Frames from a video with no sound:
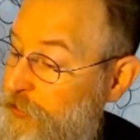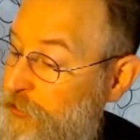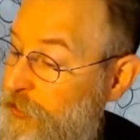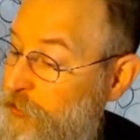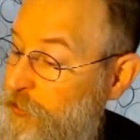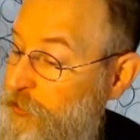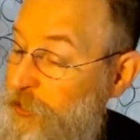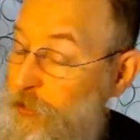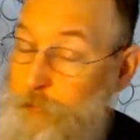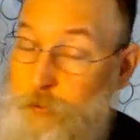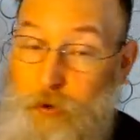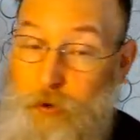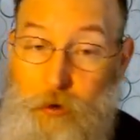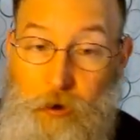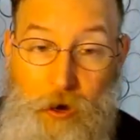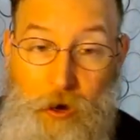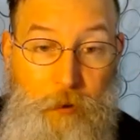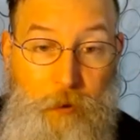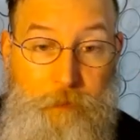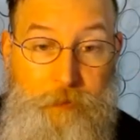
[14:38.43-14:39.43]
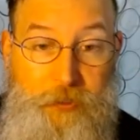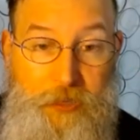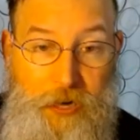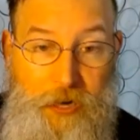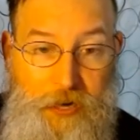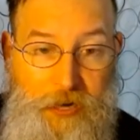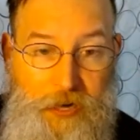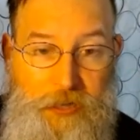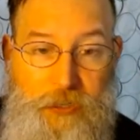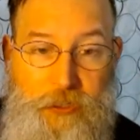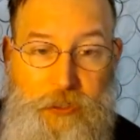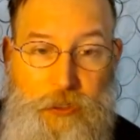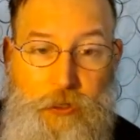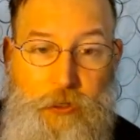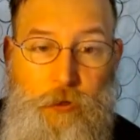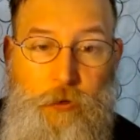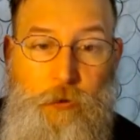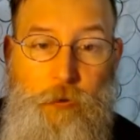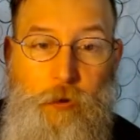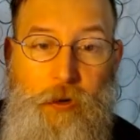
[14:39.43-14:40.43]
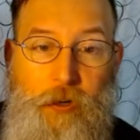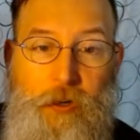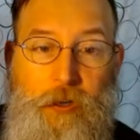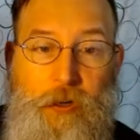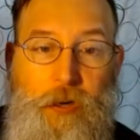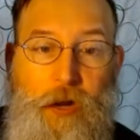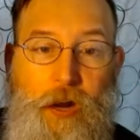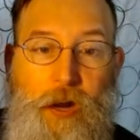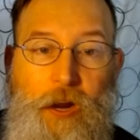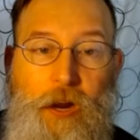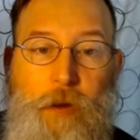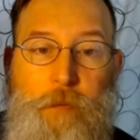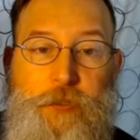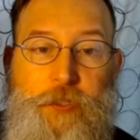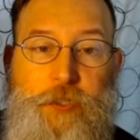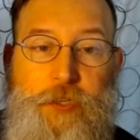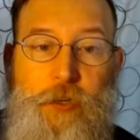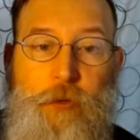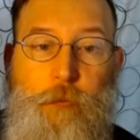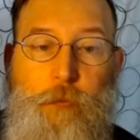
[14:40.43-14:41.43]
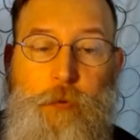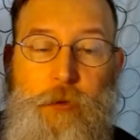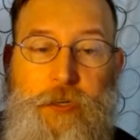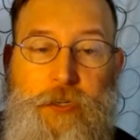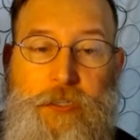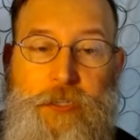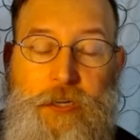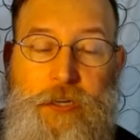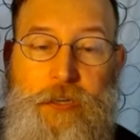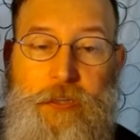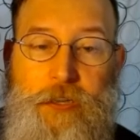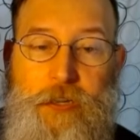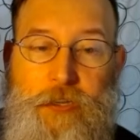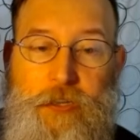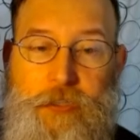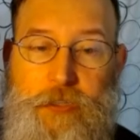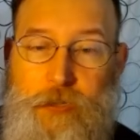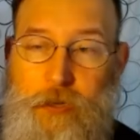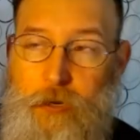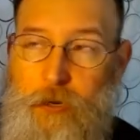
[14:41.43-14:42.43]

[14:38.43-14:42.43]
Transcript: issue number 1082. Still really digging this.